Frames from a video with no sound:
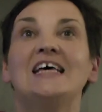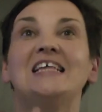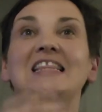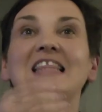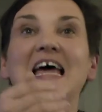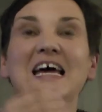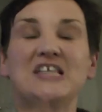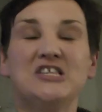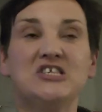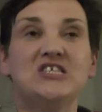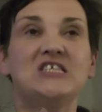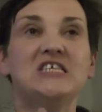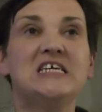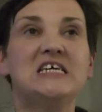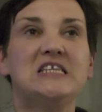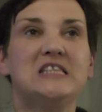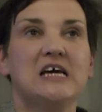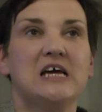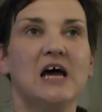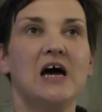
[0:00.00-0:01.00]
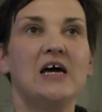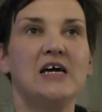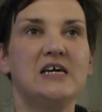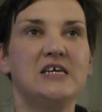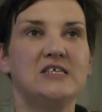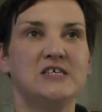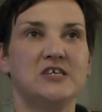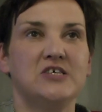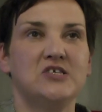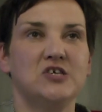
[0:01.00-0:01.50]
Let's see the
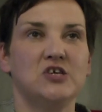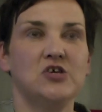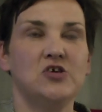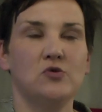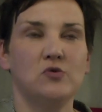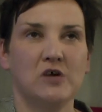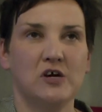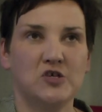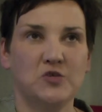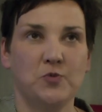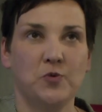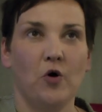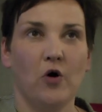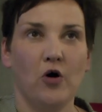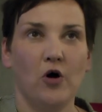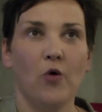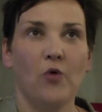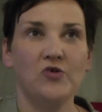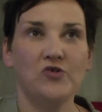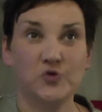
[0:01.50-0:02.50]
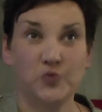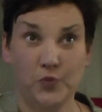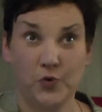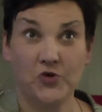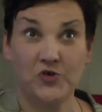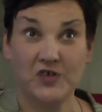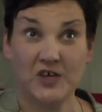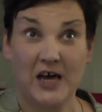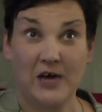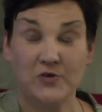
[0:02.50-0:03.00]
guidance that UK Sport are going to
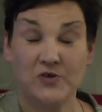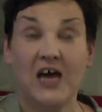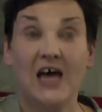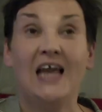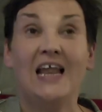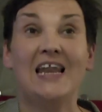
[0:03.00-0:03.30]
put out.